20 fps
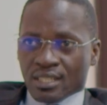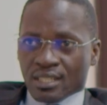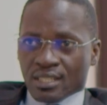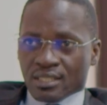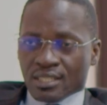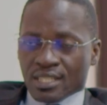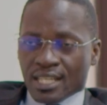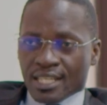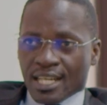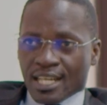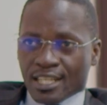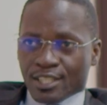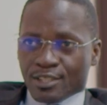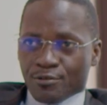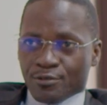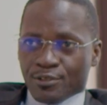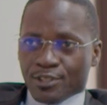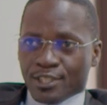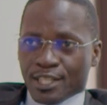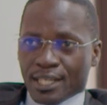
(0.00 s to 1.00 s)
that
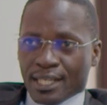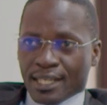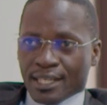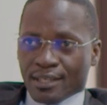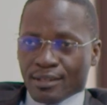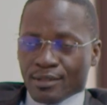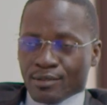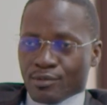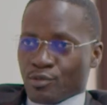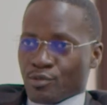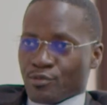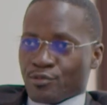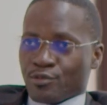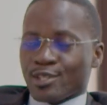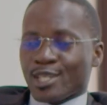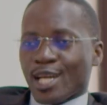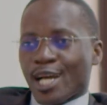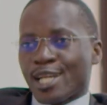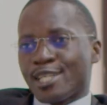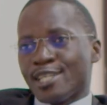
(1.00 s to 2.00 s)
activity, we
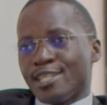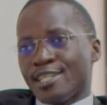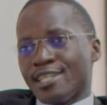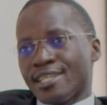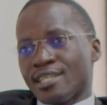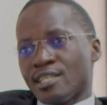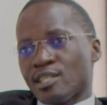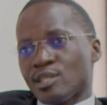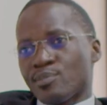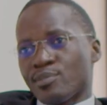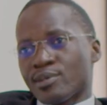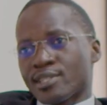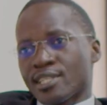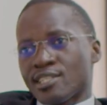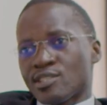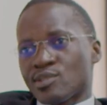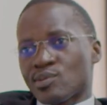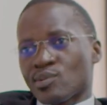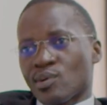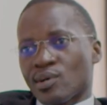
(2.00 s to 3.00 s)
not had any reported
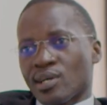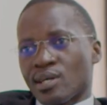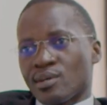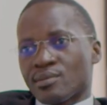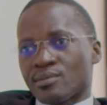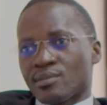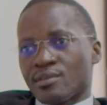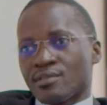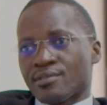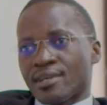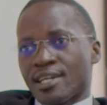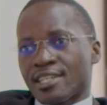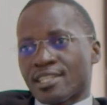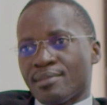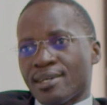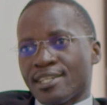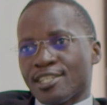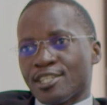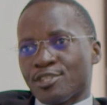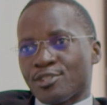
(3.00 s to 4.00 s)
this stockout of
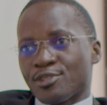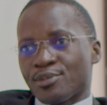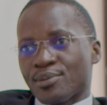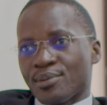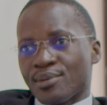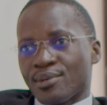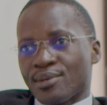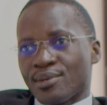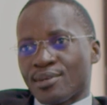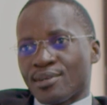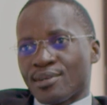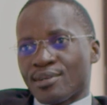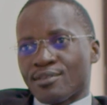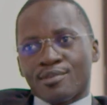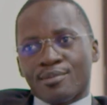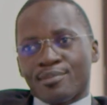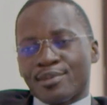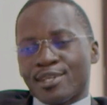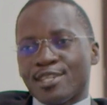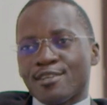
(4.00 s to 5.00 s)
antimalarial
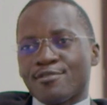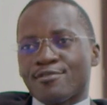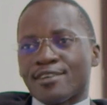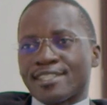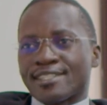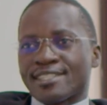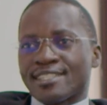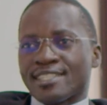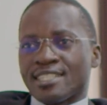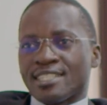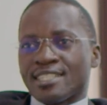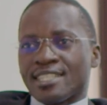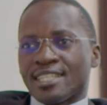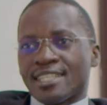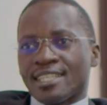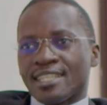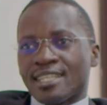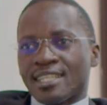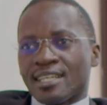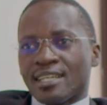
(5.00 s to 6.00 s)
from any facility.
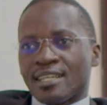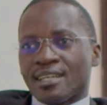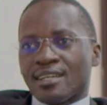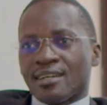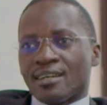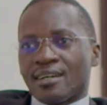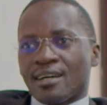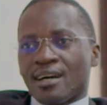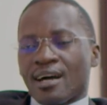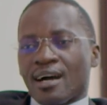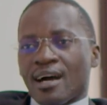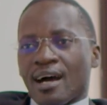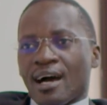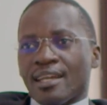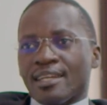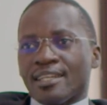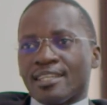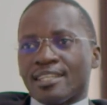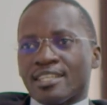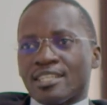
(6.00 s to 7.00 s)

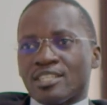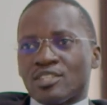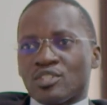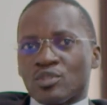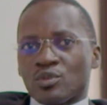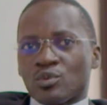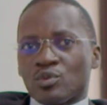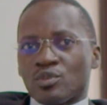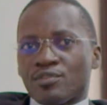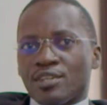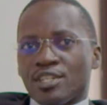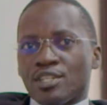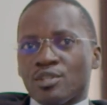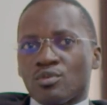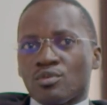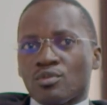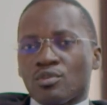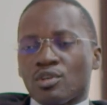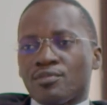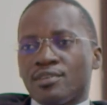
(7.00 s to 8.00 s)
and yet we
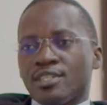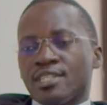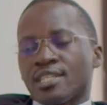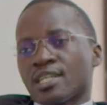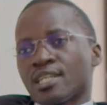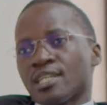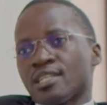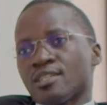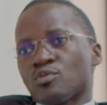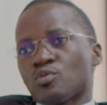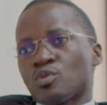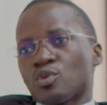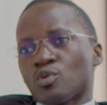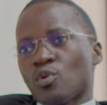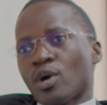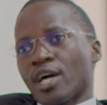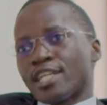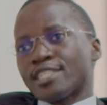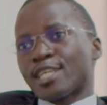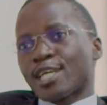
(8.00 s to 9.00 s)

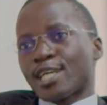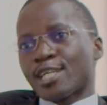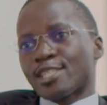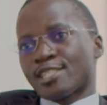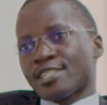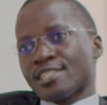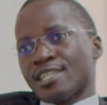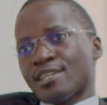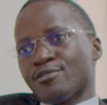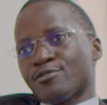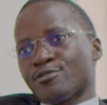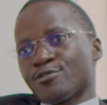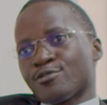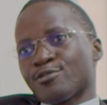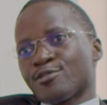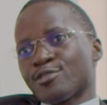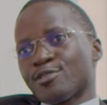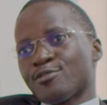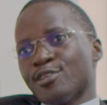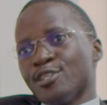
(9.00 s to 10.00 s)
look at the cases have
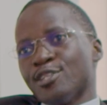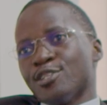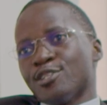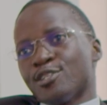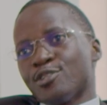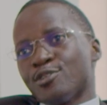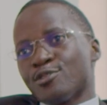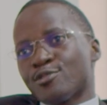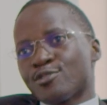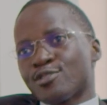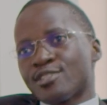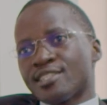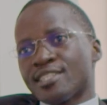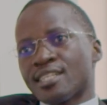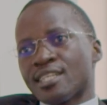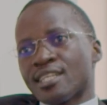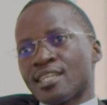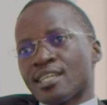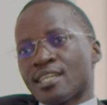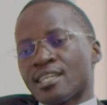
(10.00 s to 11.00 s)
even reduced.
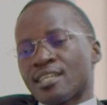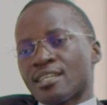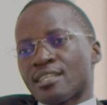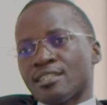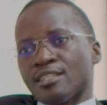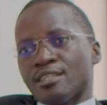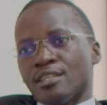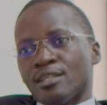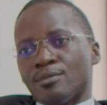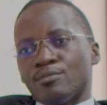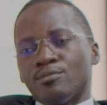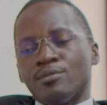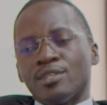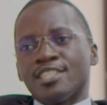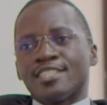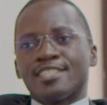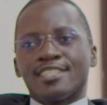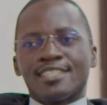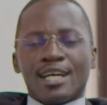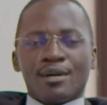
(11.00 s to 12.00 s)
The
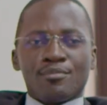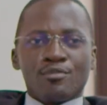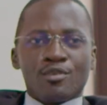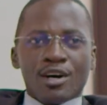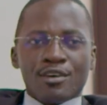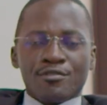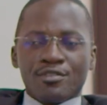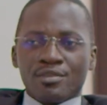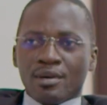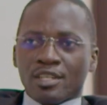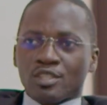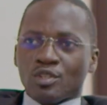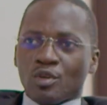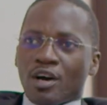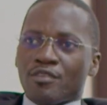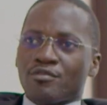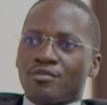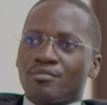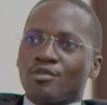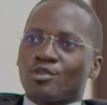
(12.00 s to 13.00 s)
medicines are more available. Actually, we
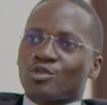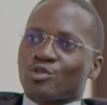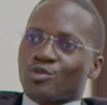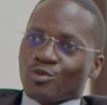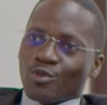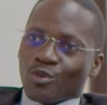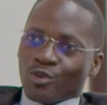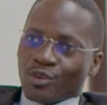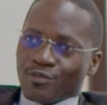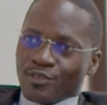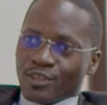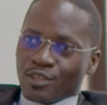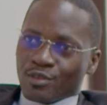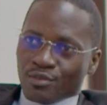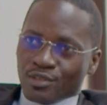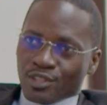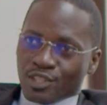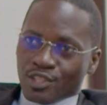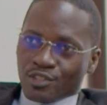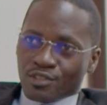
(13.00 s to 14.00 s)
have more stock even to
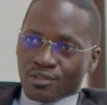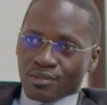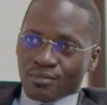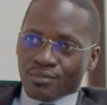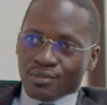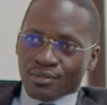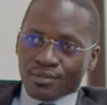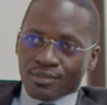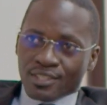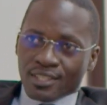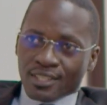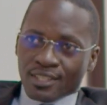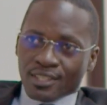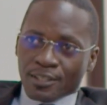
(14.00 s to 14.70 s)
redistribute.